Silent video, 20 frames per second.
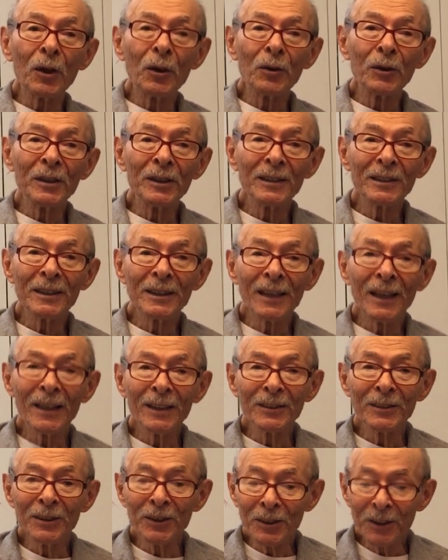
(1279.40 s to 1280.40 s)
So he
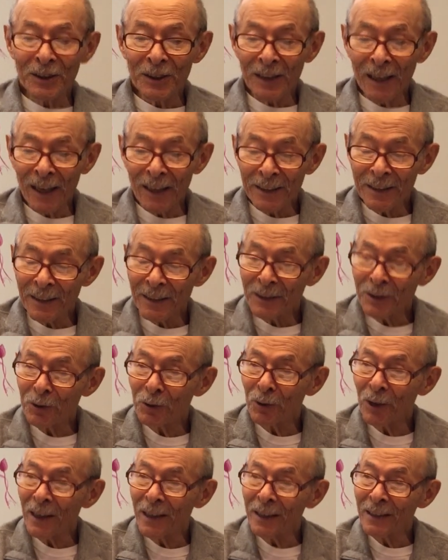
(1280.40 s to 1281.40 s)
said, you take the
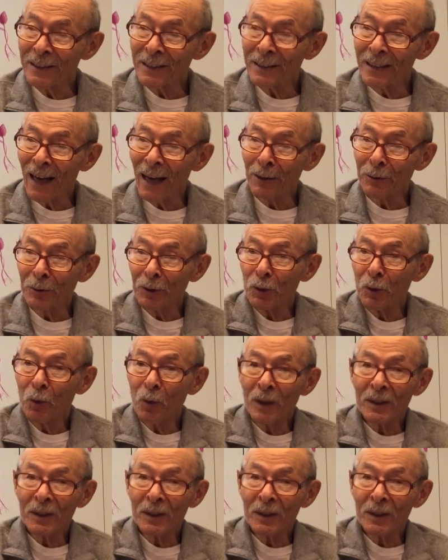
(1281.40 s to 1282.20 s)
train down to